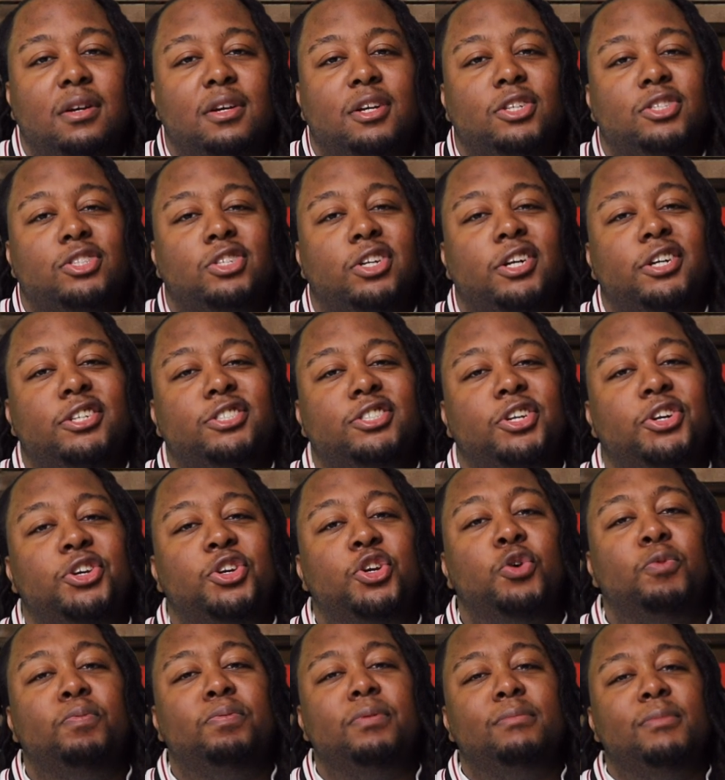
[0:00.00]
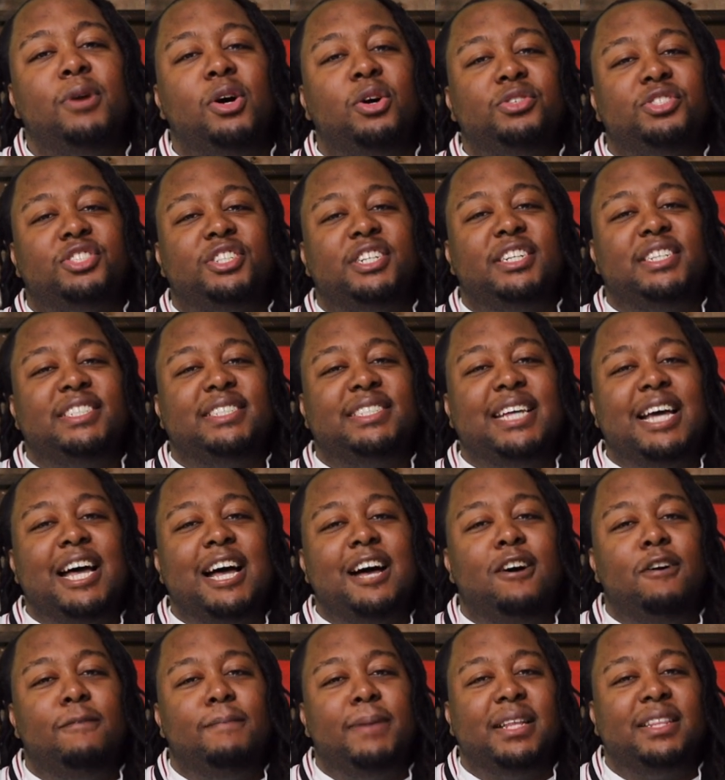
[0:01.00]
So there's a new promotion in
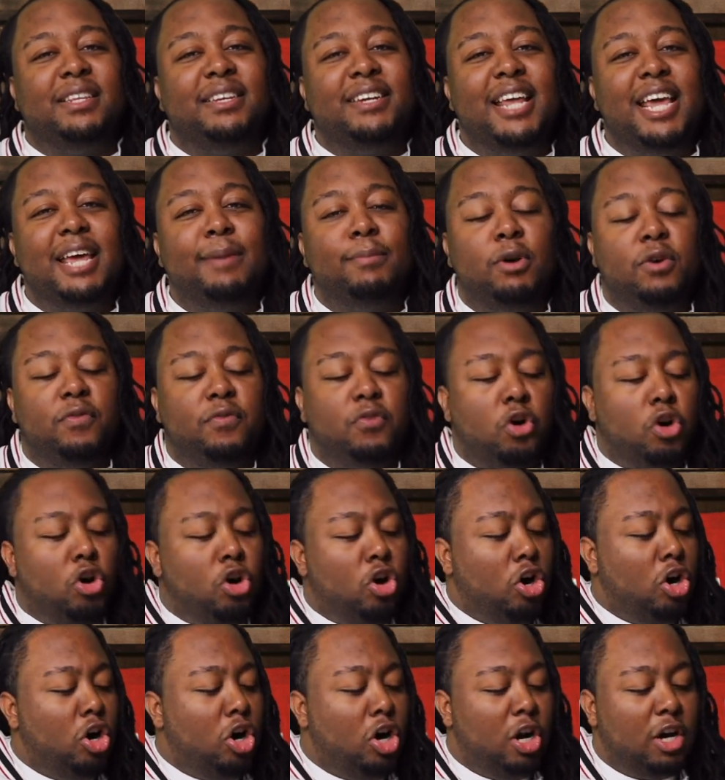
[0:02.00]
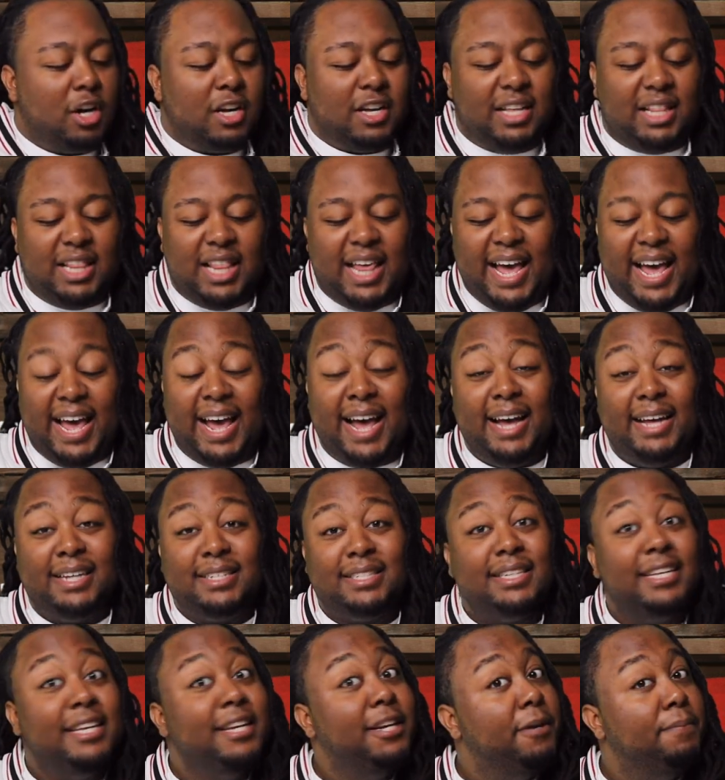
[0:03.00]
town by the name of All
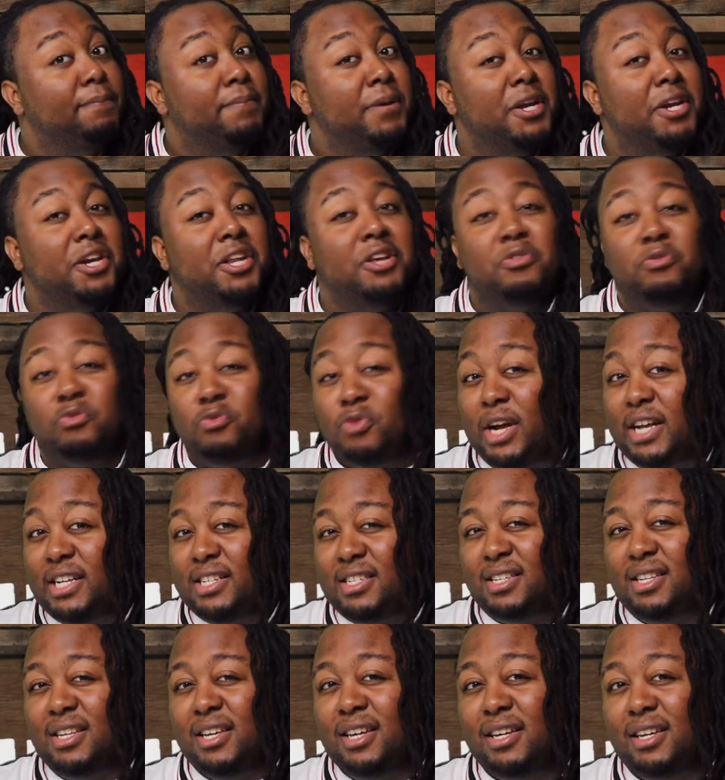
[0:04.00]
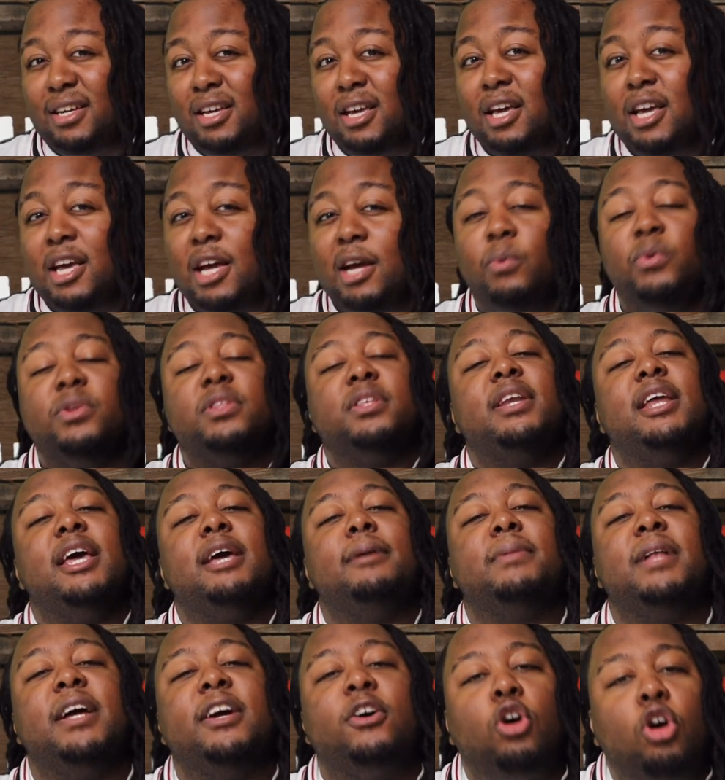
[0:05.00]
Class Independent Wrestling. And with a
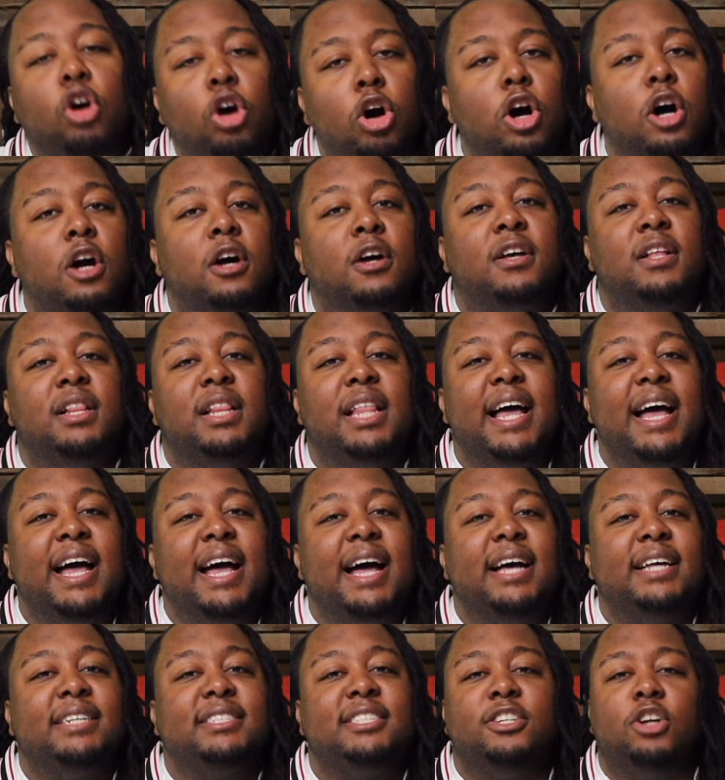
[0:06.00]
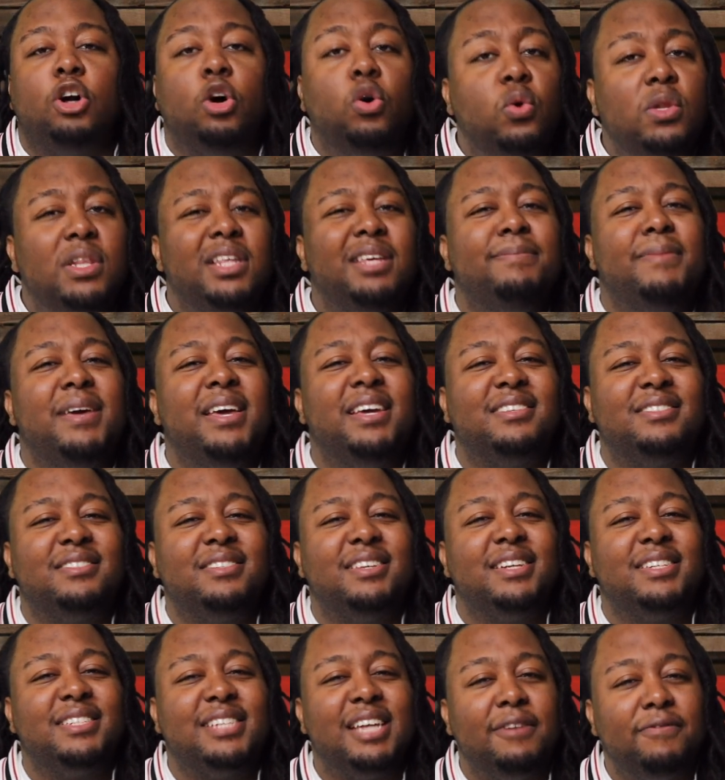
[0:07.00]
name like All Class, it only makes
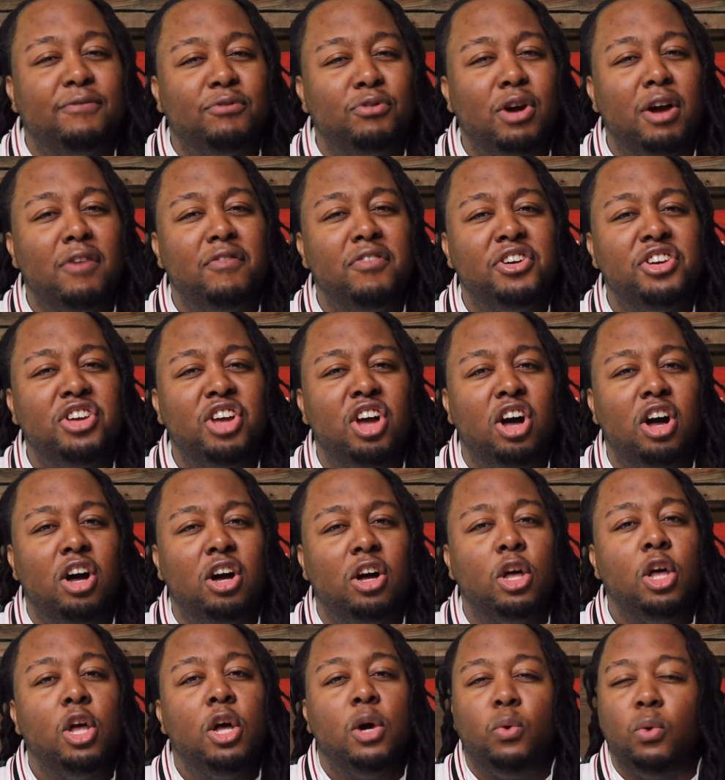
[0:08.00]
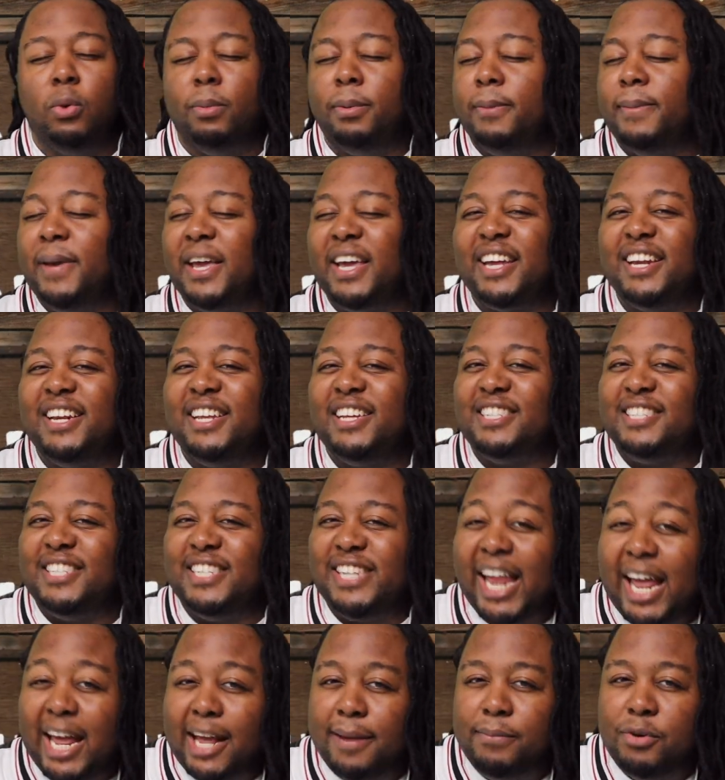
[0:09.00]
sense that Forever Young will be making his
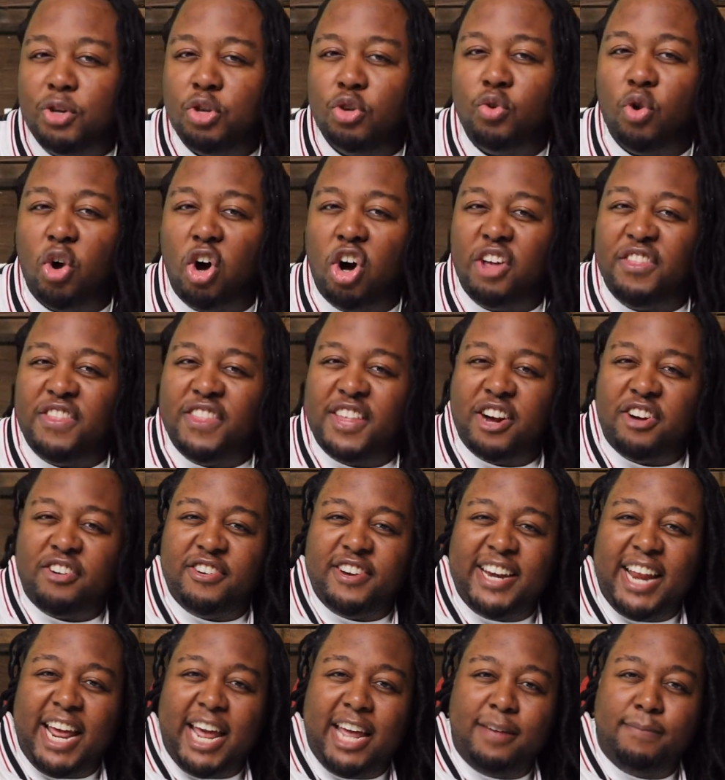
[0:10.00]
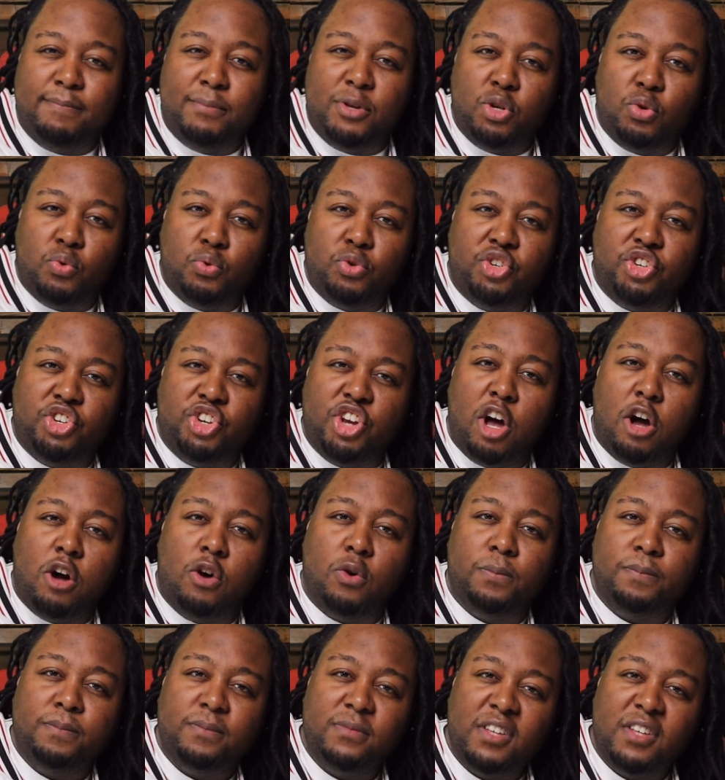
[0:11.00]
debut on their debut show.